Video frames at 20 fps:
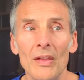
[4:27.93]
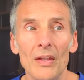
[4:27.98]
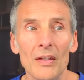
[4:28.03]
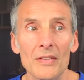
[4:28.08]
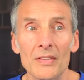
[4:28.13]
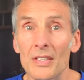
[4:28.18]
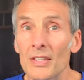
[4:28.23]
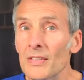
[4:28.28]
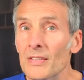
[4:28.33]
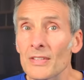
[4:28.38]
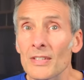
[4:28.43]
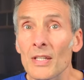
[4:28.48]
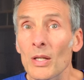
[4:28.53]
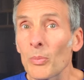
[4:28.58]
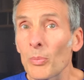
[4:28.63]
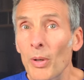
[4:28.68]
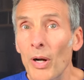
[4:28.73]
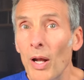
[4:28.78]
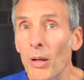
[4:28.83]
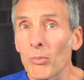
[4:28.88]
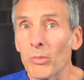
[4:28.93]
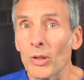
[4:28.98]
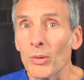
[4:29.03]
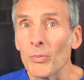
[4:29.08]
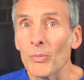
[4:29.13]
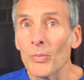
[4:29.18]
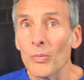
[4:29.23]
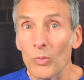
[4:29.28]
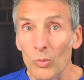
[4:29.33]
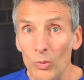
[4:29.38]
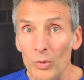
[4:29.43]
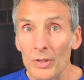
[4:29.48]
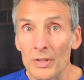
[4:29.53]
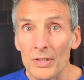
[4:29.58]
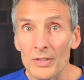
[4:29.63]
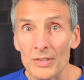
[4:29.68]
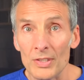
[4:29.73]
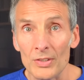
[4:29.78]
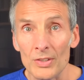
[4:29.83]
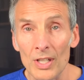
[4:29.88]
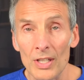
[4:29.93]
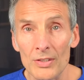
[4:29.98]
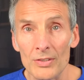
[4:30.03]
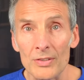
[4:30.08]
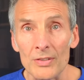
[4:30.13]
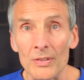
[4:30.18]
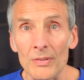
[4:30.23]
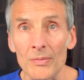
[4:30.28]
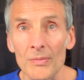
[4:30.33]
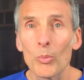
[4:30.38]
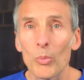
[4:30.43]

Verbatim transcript: didn't see a problem with the suggestion.